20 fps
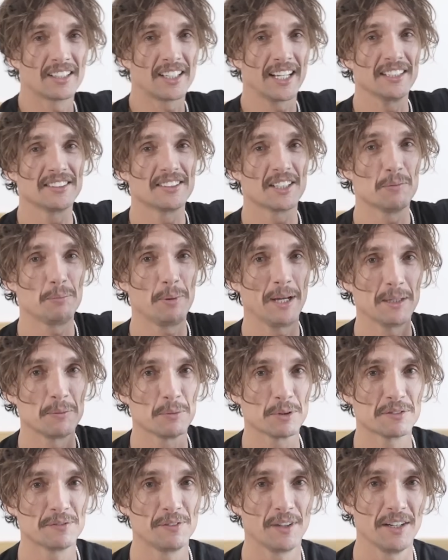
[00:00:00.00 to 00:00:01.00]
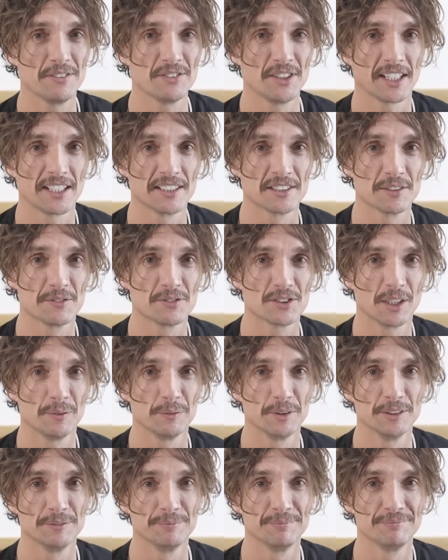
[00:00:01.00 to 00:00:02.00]
Okay, so the band was 5 Seconds of
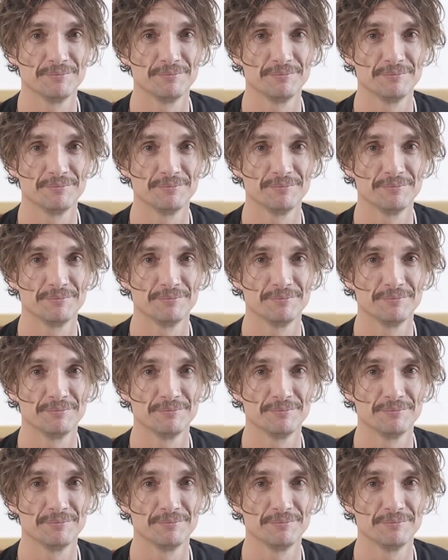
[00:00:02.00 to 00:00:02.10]
Summer.